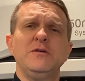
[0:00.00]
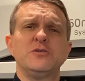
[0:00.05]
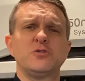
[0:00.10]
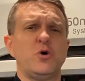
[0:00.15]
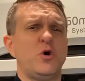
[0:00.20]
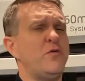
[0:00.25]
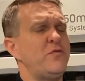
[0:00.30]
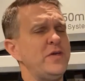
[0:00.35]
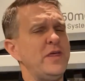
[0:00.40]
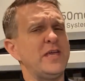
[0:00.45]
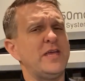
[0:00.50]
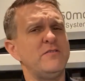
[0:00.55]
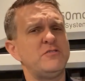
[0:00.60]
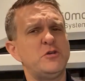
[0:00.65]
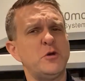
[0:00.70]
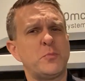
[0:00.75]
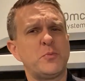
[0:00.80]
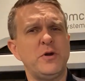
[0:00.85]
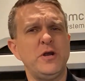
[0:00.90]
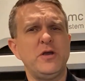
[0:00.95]
So hopefully that
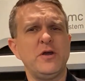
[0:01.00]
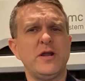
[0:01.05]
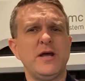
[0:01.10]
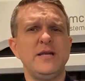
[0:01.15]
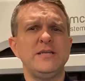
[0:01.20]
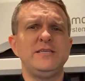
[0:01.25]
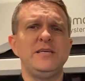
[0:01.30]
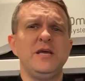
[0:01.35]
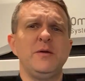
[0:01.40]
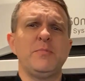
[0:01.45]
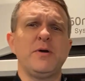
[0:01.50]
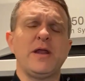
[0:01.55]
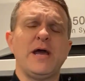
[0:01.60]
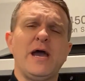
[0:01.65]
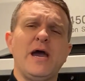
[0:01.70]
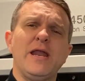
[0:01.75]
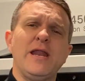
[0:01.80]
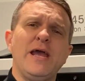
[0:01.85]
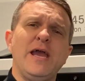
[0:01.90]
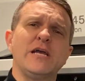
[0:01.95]
gives you a pretty good idea about
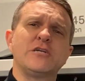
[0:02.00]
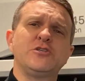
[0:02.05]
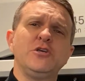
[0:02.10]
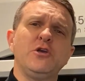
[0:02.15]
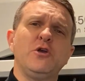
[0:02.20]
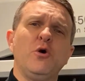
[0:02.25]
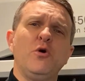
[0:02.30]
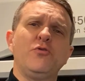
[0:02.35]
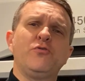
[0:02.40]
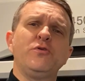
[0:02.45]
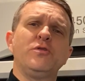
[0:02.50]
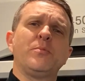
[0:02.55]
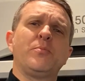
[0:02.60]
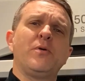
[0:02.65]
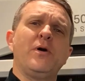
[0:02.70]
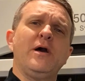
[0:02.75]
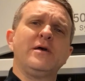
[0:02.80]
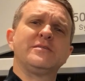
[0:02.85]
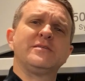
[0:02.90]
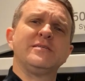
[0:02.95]
how to actually go through the
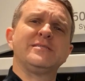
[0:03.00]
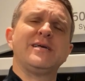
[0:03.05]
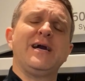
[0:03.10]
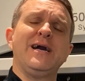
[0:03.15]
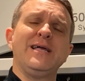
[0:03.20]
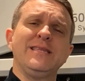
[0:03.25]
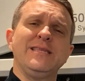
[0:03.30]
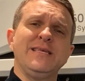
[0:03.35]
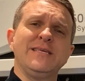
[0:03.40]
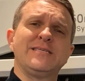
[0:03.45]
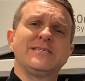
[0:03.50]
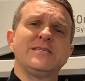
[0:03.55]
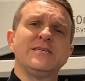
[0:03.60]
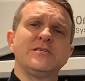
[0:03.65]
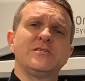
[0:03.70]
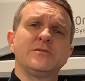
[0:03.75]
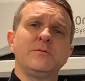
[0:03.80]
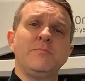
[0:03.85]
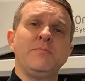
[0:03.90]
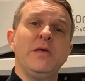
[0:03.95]
process on this
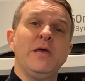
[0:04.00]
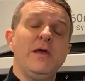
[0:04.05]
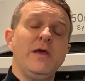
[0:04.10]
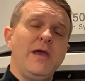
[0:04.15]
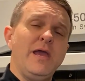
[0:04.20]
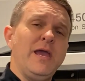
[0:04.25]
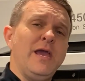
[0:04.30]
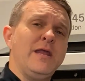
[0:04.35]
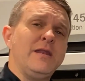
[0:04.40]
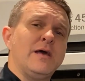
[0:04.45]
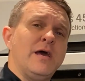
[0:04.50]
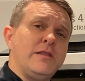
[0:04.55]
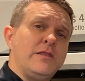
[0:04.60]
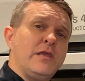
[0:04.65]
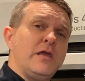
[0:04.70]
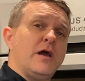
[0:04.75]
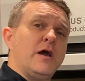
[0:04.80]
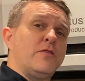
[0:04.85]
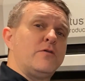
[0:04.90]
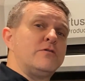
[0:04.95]
system and on
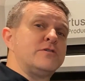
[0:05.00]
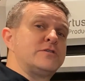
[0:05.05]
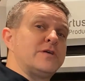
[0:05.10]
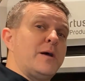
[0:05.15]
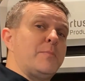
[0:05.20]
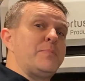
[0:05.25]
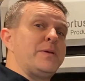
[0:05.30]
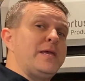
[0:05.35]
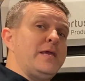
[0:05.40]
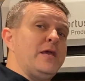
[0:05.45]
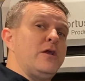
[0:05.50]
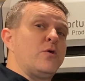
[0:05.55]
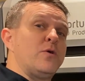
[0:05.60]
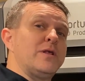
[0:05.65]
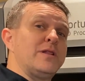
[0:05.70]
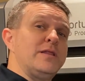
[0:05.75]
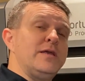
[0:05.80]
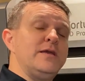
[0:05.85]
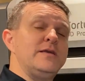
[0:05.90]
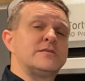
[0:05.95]
the others up here
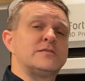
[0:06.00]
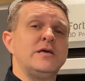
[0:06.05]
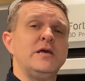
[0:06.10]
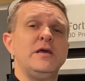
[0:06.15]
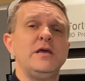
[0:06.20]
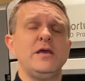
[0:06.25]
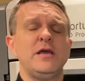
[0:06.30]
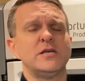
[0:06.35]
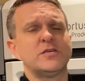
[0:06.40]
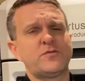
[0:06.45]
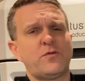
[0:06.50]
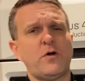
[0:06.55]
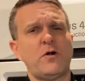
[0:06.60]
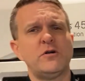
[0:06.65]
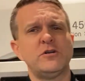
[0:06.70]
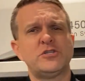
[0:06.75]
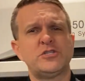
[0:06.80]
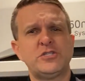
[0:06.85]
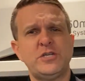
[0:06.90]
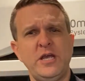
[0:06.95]
at least, as
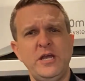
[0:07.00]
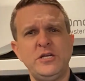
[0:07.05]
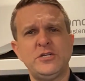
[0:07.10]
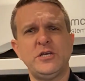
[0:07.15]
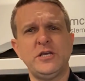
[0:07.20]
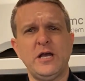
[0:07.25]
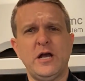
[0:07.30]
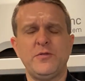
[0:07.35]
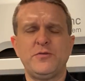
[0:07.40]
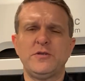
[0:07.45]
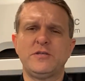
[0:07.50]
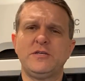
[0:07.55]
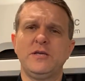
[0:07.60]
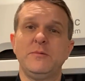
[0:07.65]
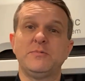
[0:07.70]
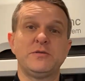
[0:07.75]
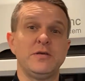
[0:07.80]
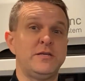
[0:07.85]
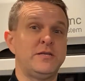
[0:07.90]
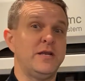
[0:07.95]
far as changing out the
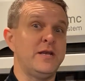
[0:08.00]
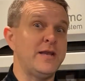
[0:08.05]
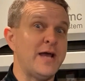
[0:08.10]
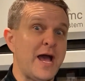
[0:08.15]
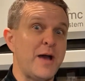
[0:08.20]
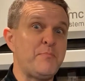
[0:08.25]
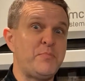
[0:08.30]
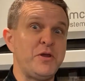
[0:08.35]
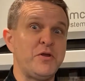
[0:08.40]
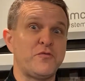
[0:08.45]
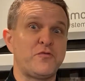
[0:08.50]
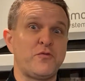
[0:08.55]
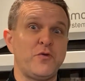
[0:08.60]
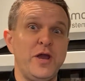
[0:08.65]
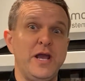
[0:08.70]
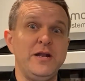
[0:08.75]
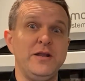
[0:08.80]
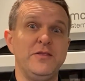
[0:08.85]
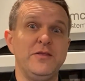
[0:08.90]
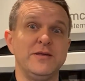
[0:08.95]
tips, and to not be
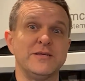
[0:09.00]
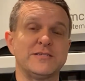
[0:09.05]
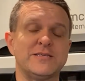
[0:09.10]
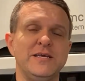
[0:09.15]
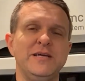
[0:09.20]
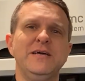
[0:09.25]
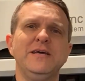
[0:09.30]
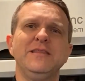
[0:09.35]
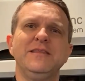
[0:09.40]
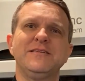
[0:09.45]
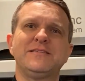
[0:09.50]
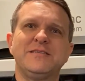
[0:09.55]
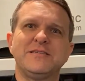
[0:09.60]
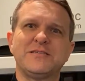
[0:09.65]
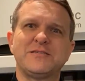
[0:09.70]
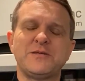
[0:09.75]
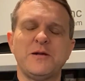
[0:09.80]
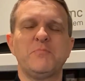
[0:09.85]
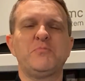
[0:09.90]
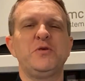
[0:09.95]
afraid of this. This
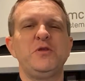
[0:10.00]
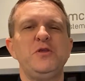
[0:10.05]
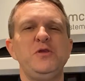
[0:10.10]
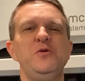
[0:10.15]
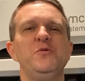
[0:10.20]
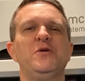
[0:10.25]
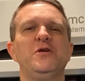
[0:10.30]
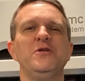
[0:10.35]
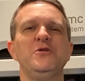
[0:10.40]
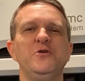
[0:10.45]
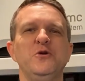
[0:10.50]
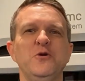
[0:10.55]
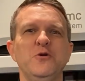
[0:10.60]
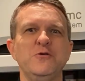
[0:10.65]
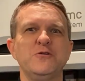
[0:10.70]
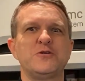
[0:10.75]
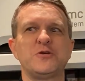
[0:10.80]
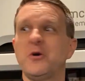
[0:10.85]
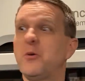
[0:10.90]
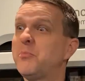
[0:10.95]
is something you can
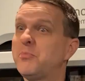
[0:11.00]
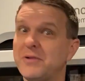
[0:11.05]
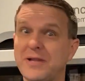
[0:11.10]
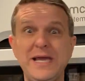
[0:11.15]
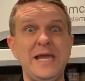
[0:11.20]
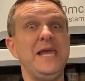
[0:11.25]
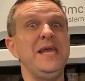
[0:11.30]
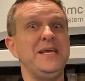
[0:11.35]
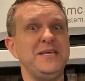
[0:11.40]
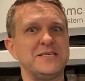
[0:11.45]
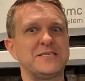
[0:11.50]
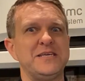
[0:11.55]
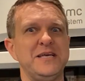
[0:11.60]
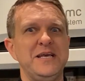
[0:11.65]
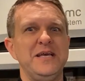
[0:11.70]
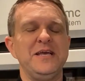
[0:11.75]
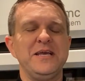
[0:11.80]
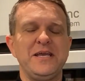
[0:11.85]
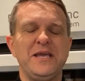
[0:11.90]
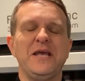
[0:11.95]
do, so please
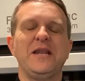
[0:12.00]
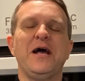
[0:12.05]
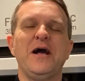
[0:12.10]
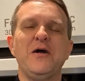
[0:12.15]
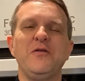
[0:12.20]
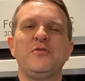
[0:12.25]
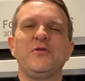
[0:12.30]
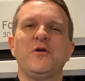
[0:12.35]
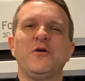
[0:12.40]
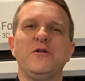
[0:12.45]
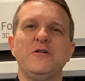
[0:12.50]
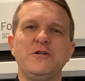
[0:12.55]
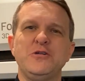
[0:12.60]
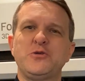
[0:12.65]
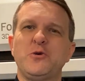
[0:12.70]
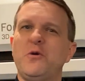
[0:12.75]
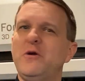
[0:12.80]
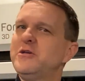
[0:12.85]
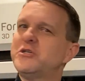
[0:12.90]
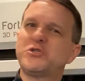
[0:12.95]
get out there and
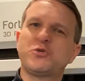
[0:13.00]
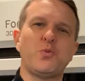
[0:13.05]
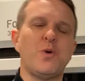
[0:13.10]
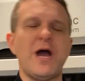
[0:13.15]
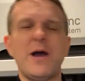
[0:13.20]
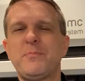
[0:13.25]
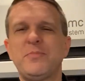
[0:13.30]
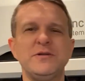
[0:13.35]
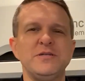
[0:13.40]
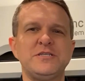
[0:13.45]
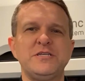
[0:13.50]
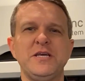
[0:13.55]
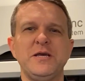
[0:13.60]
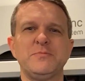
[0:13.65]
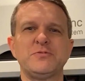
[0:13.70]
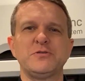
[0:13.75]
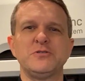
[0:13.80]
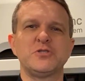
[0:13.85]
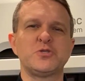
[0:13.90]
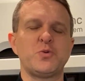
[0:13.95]
enjoy swapping
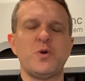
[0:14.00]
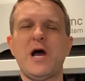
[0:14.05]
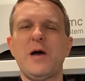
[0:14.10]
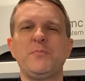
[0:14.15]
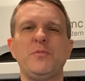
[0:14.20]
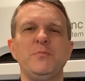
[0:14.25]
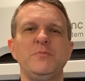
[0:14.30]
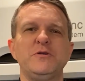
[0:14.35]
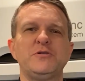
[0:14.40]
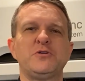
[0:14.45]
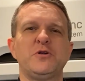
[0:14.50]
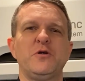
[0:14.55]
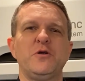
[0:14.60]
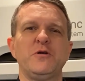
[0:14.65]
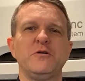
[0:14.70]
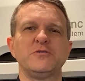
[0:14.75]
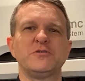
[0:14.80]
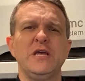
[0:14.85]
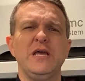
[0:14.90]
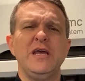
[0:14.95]
tips and swapping
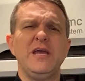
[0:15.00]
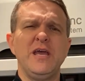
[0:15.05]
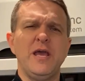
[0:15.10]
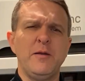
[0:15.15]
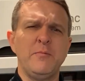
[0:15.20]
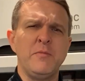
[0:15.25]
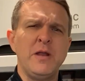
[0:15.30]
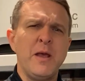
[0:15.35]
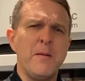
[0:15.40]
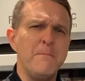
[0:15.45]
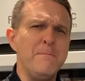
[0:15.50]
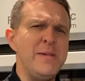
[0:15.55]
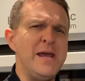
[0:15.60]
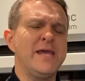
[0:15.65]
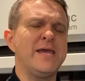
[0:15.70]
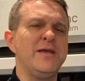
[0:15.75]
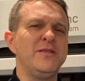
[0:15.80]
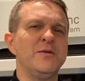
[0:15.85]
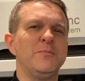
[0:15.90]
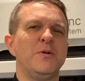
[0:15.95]
materials and
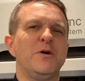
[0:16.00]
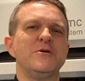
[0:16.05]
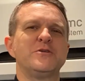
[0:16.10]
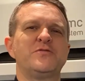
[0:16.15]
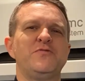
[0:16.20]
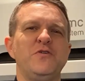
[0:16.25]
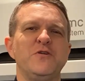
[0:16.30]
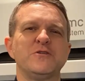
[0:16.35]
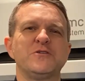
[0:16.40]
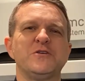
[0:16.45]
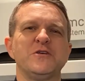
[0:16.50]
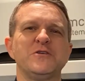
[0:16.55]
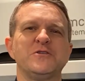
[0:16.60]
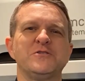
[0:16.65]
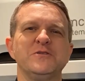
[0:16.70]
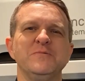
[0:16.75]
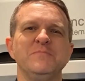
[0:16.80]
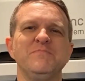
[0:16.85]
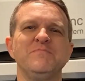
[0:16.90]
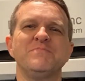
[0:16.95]
making the most of your
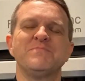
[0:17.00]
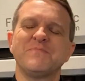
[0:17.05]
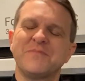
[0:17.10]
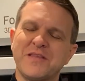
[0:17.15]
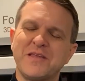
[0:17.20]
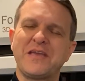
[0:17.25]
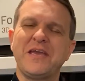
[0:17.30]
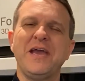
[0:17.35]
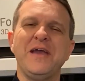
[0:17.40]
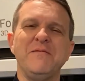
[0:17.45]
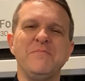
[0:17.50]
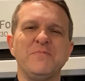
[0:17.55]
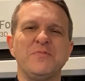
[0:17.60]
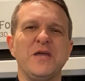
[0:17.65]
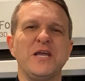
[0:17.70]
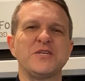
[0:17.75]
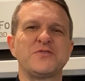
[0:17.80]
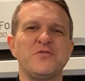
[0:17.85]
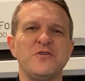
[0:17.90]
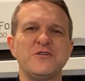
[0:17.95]
system. Okay,
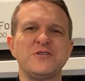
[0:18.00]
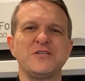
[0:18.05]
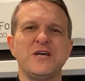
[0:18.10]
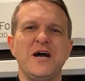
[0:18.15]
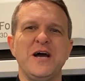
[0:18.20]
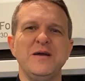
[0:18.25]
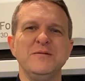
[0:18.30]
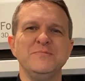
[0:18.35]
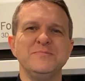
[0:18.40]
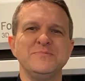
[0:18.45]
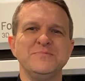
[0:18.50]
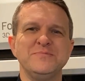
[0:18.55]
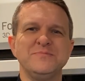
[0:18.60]
thanks for your time.